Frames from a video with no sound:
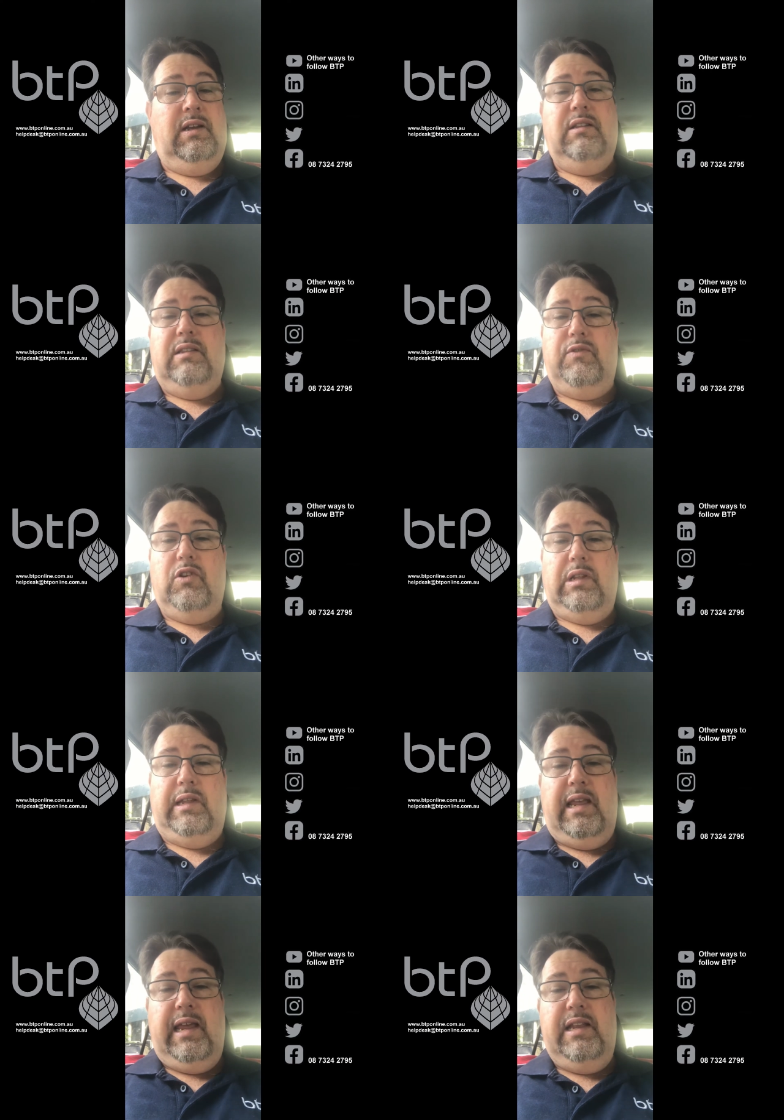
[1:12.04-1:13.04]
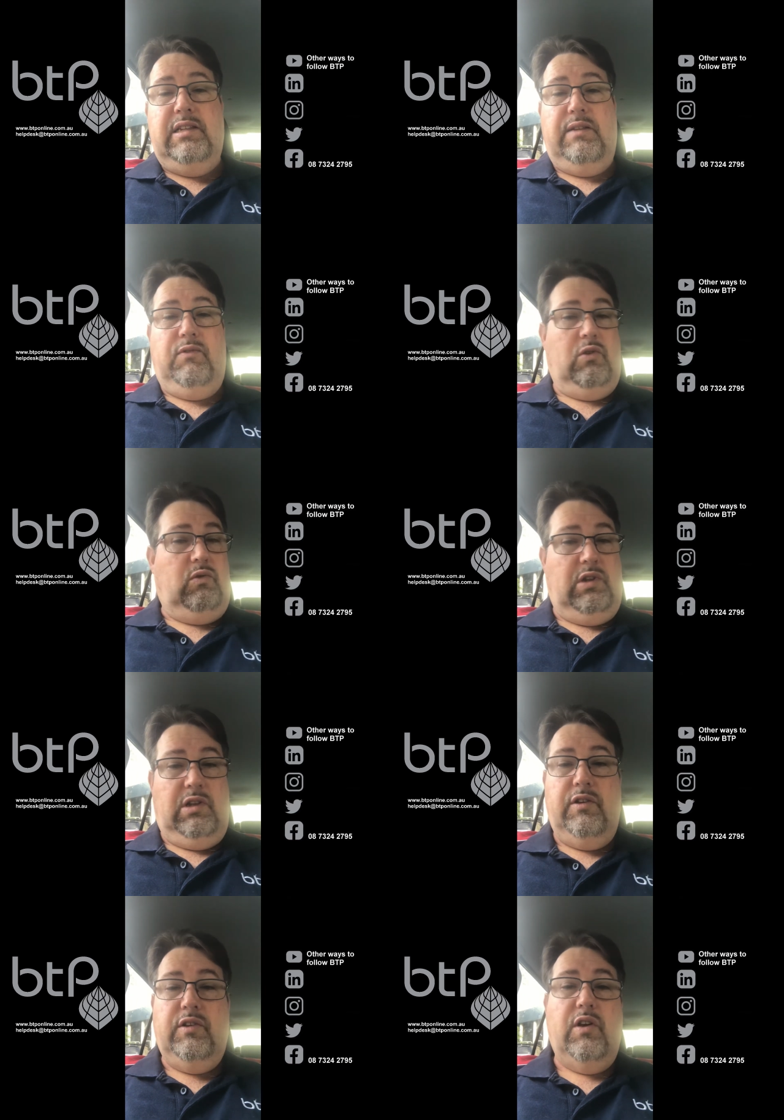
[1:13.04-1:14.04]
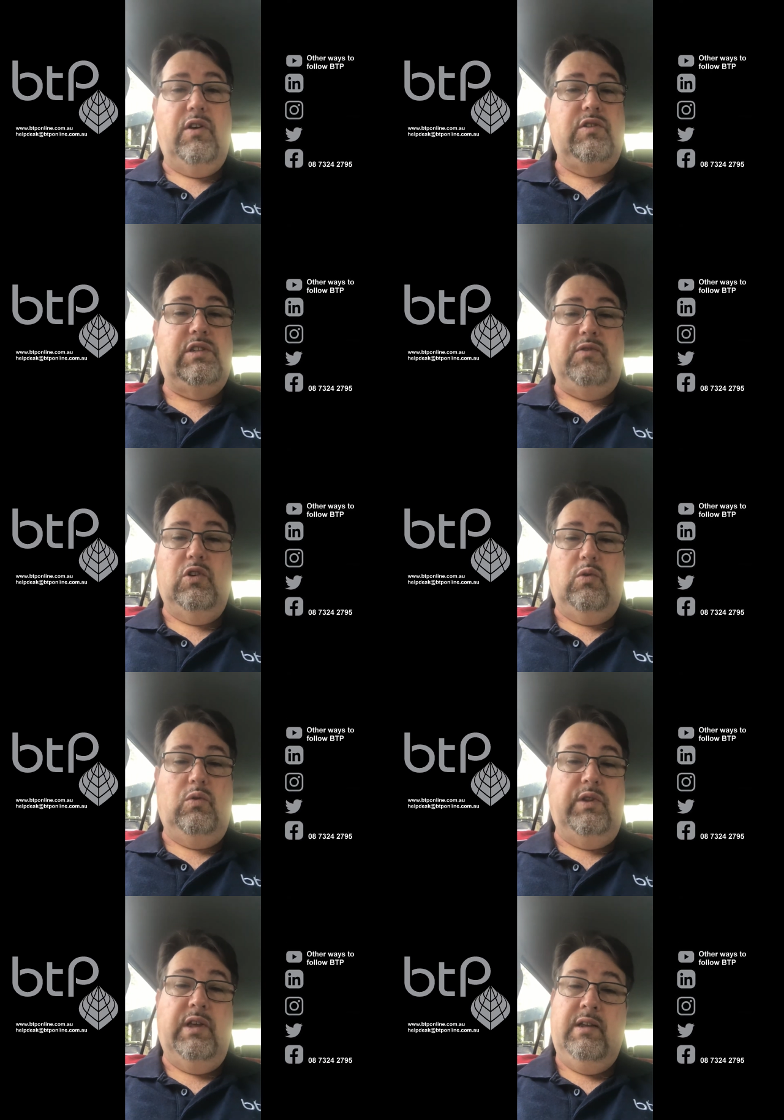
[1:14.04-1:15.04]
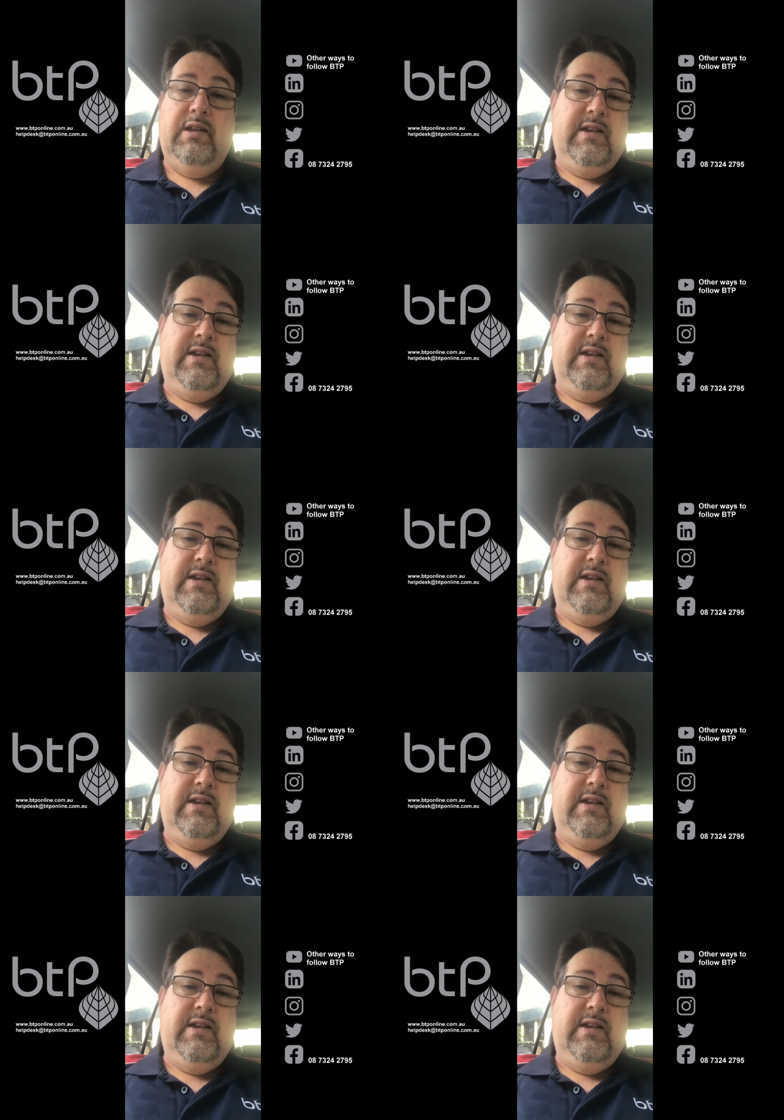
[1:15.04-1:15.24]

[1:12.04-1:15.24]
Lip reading: They've got the letterheads, they've got all the logos, they've got all the